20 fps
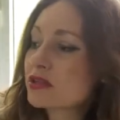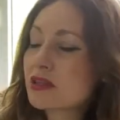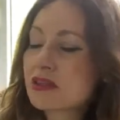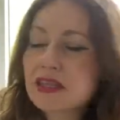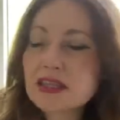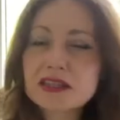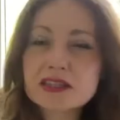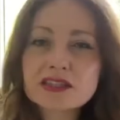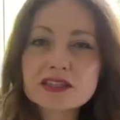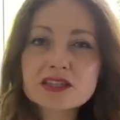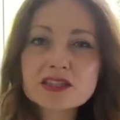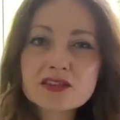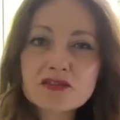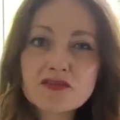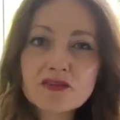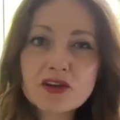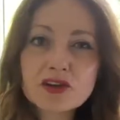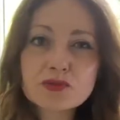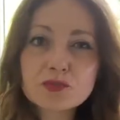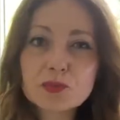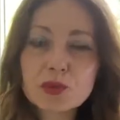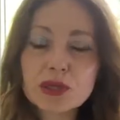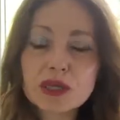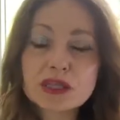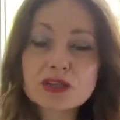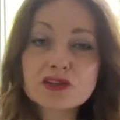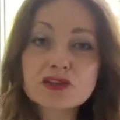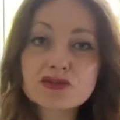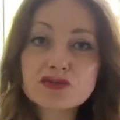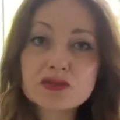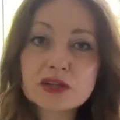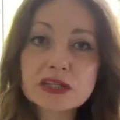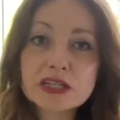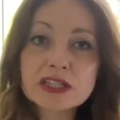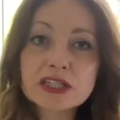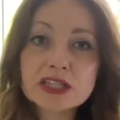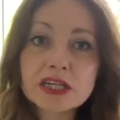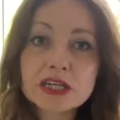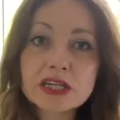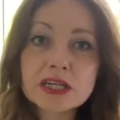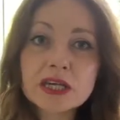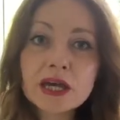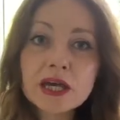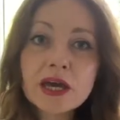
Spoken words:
I think this is the first book in a trilogy